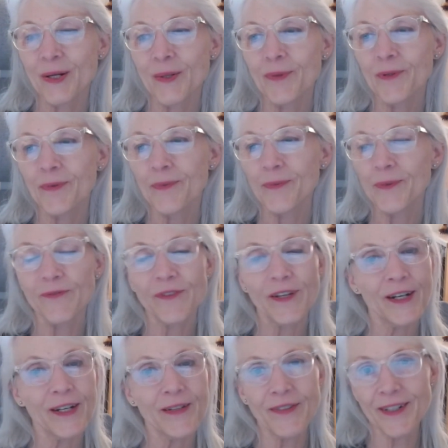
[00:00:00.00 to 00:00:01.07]
So we're
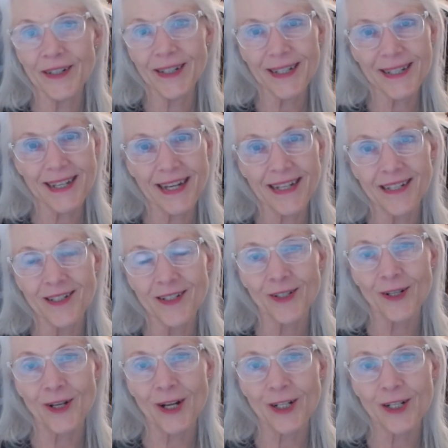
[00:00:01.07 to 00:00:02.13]
very, very excited to
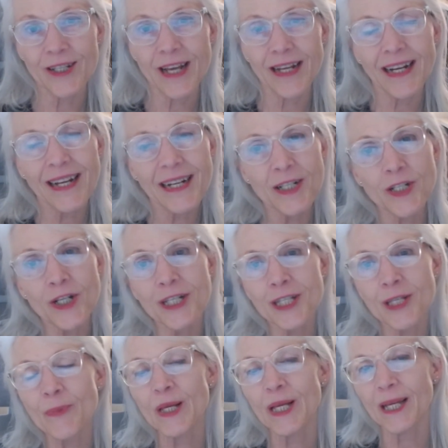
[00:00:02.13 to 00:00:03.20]
launch that. And it's just
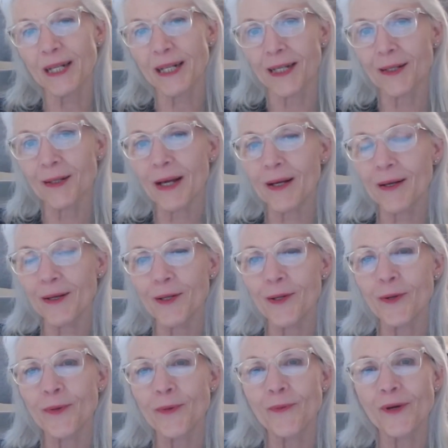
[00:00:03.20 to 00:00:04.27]
the beginning.
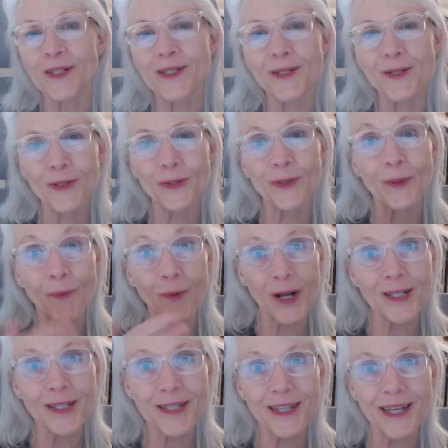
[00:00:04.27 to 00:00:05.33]
Once you do it
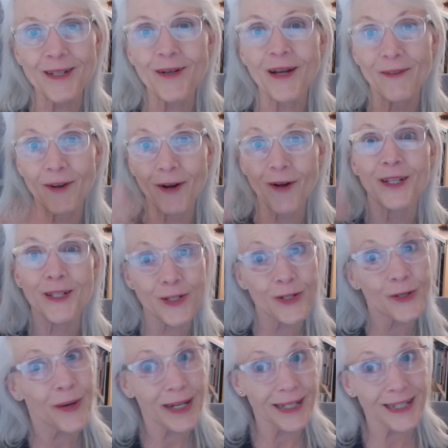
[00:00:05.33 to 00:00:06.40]
once, then you have all these
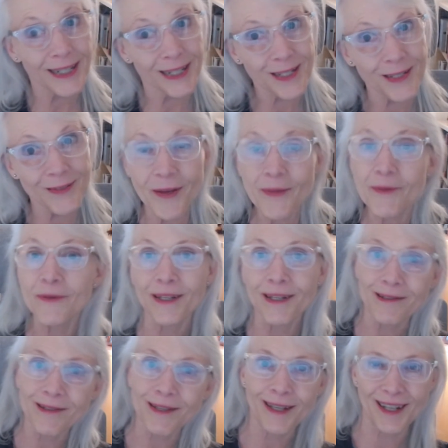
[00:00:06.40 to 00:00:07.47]
new ideas of other
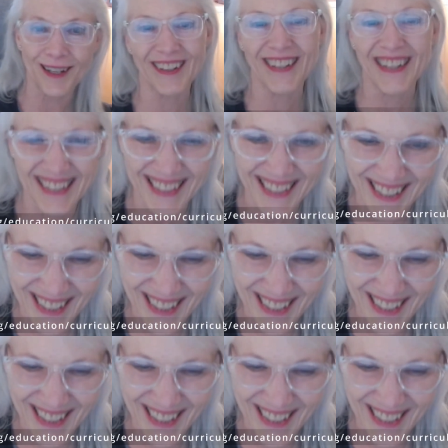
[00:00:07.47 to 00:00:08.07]
things that you can